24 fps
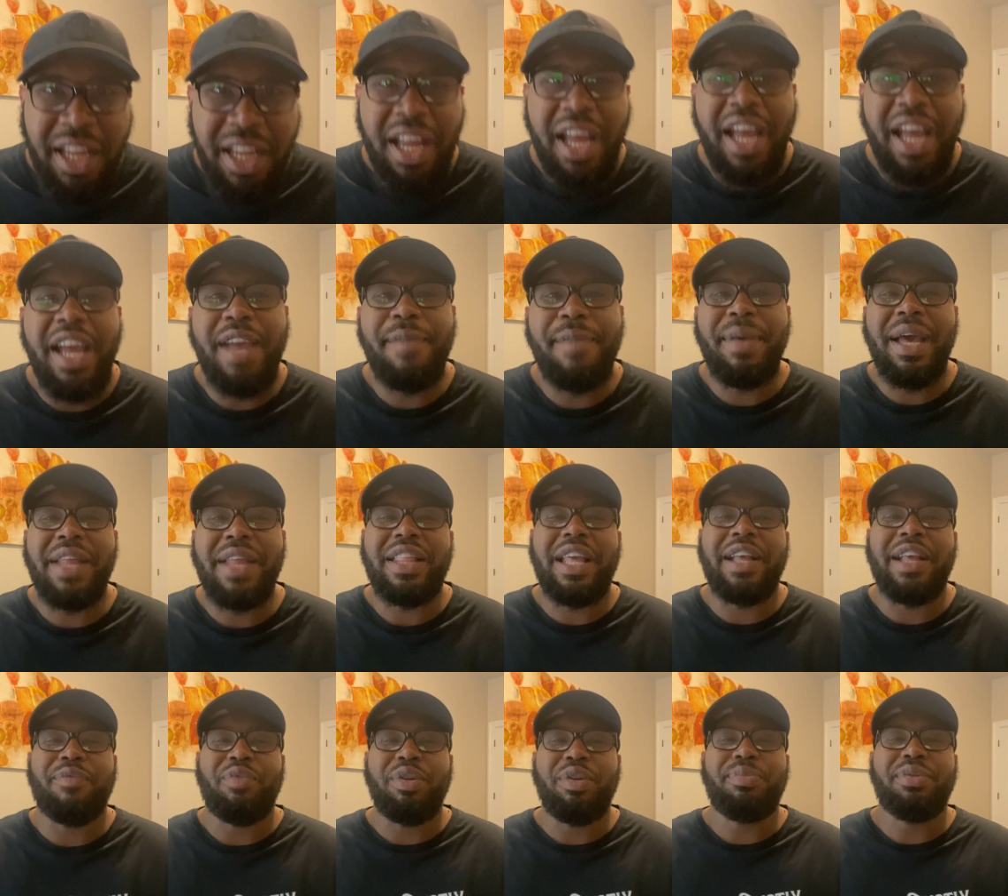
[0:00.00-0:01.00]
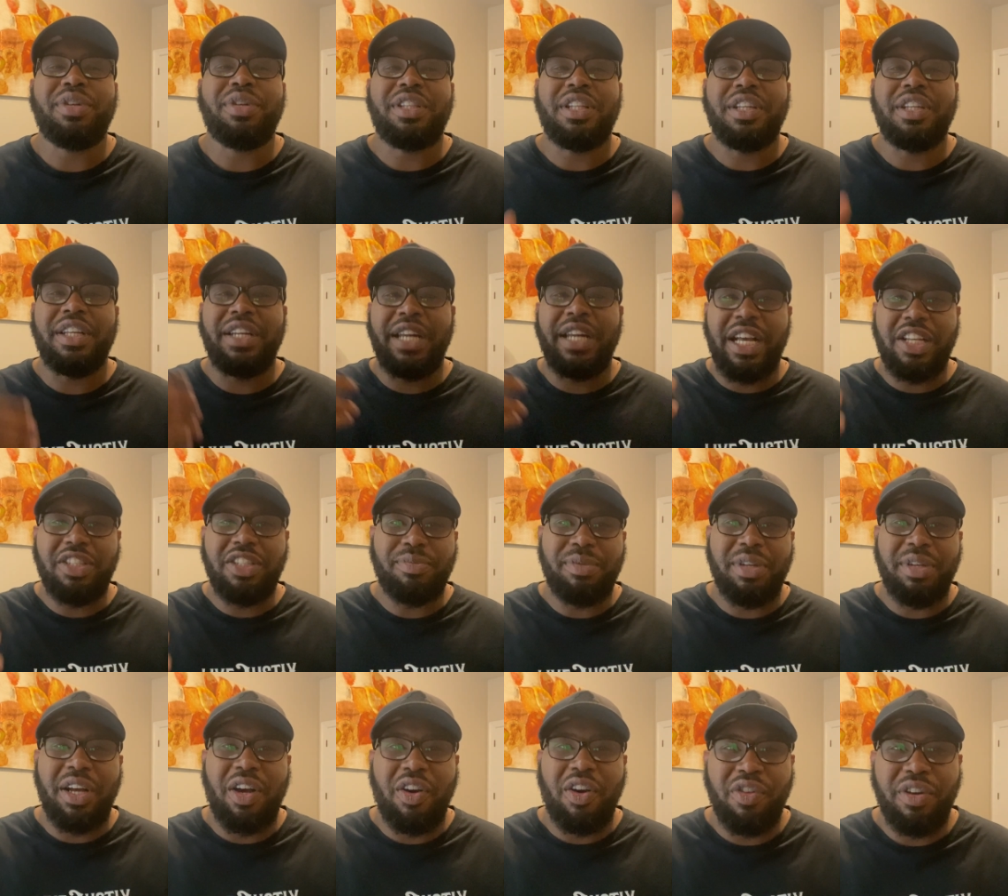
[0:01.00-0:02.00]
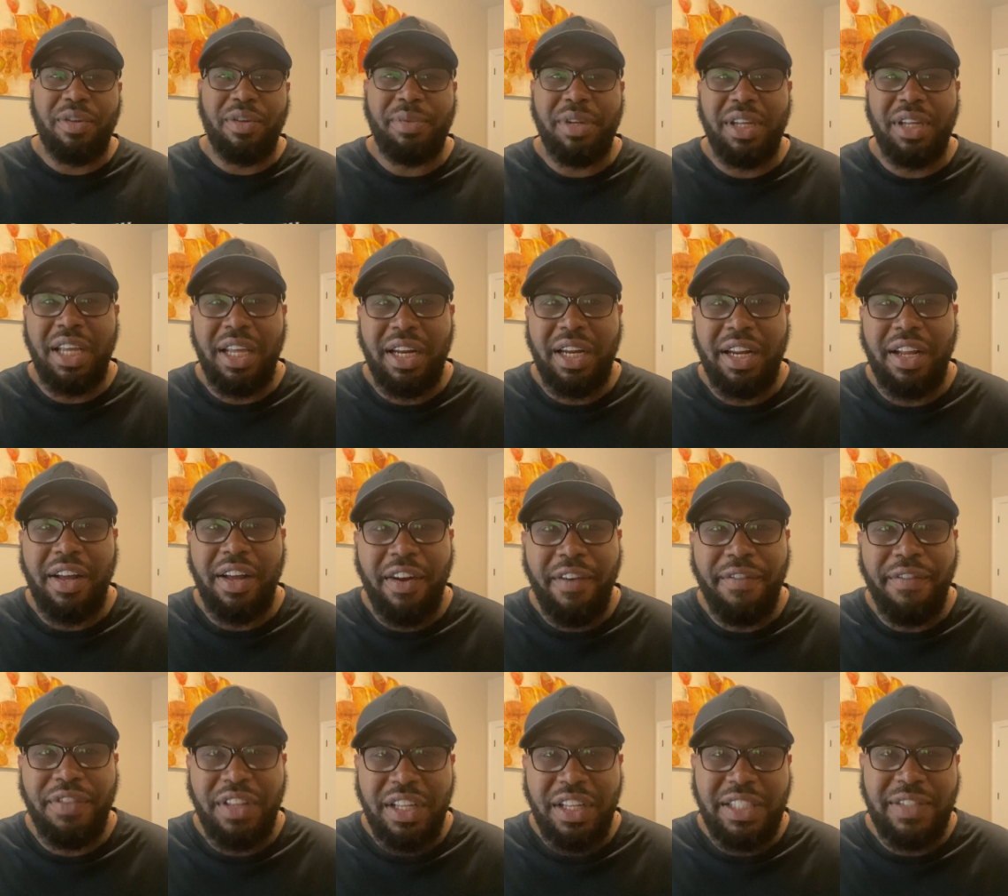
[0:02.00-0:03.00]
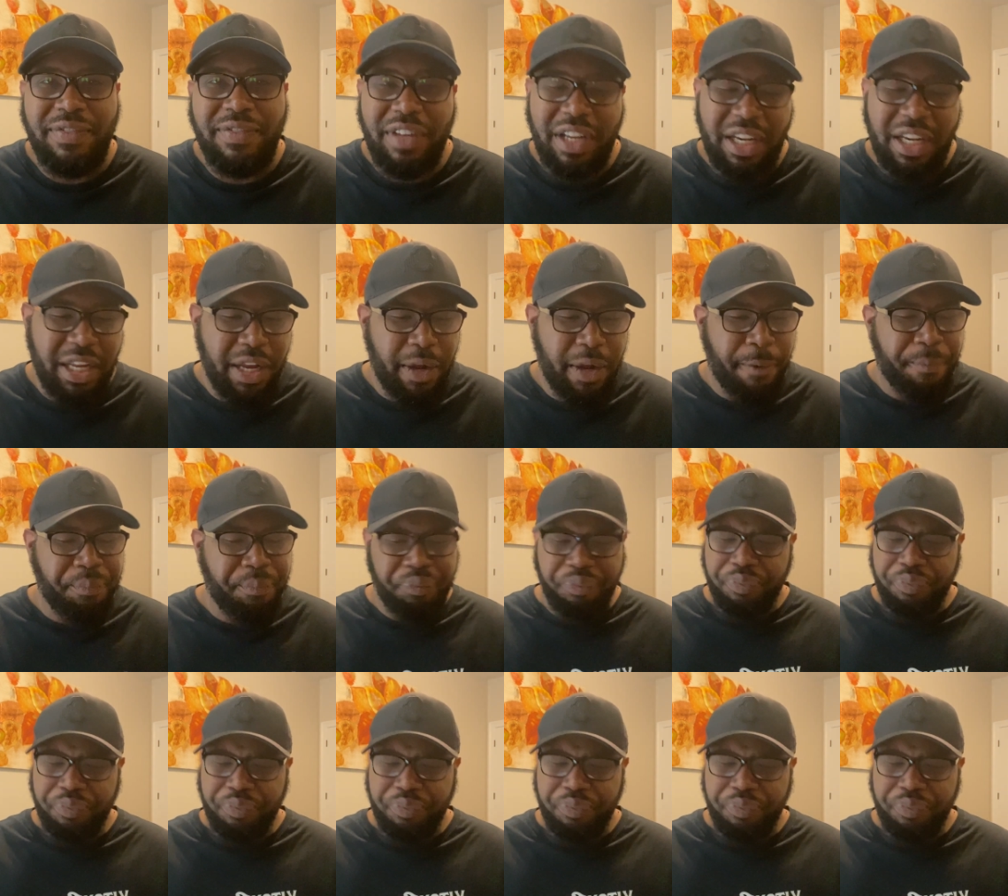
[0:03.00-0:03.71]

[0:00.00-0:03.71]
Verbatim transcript: Hey man, I think we put the announcement on the beginning of this video,